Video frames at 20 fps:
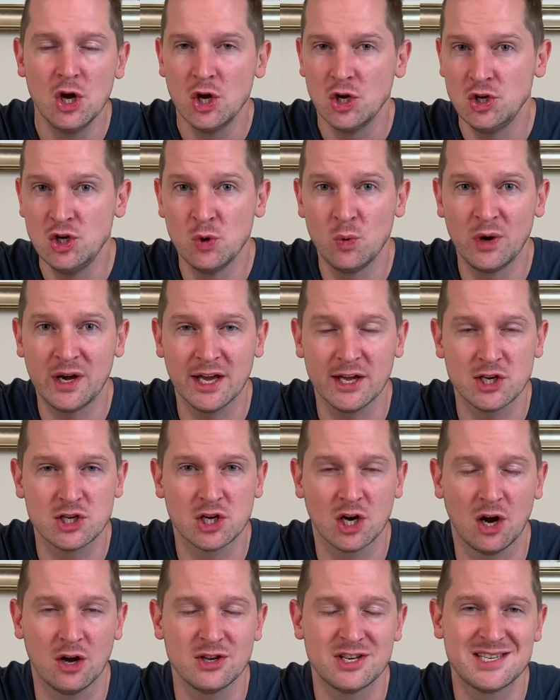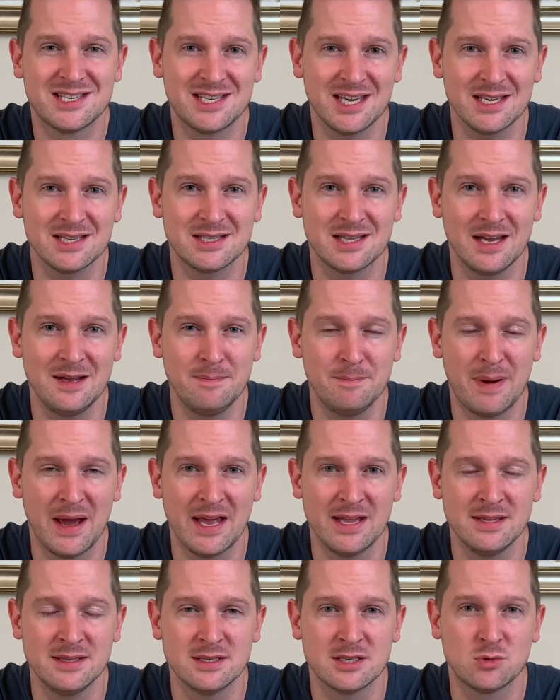you will get charged 16
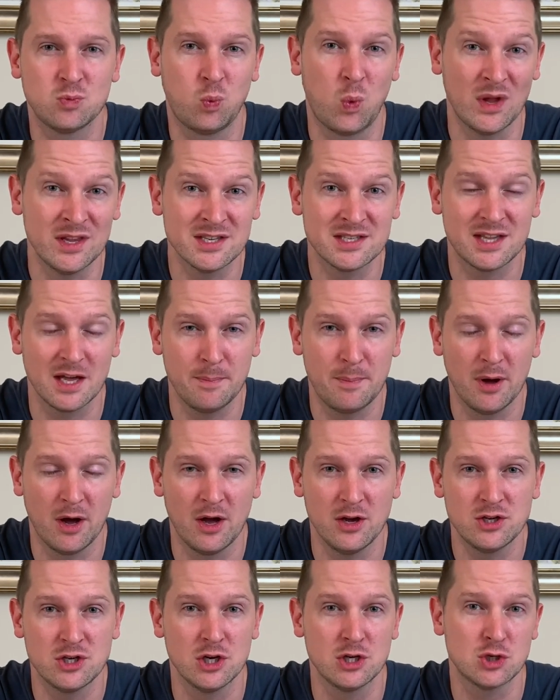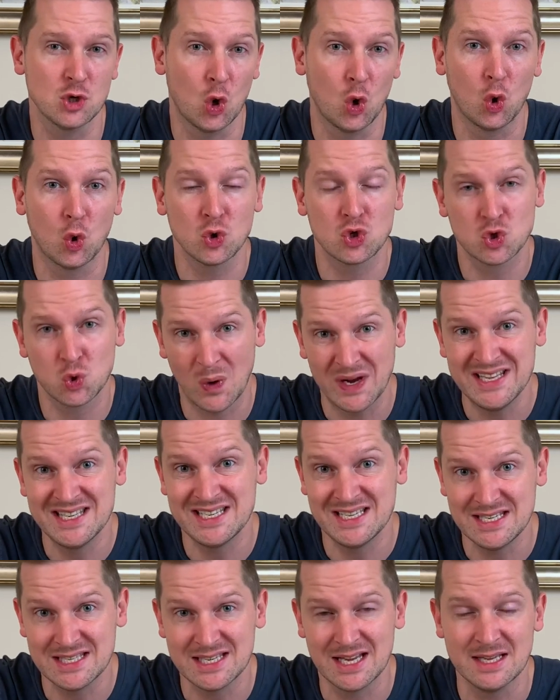pence once they purchase or
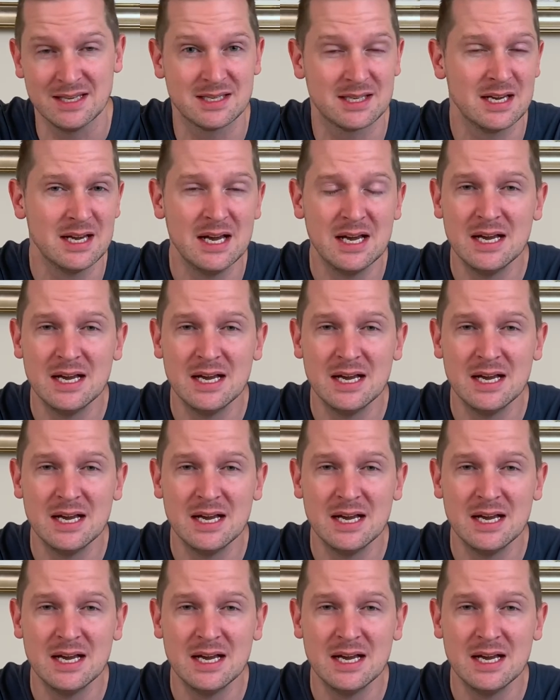20 cents.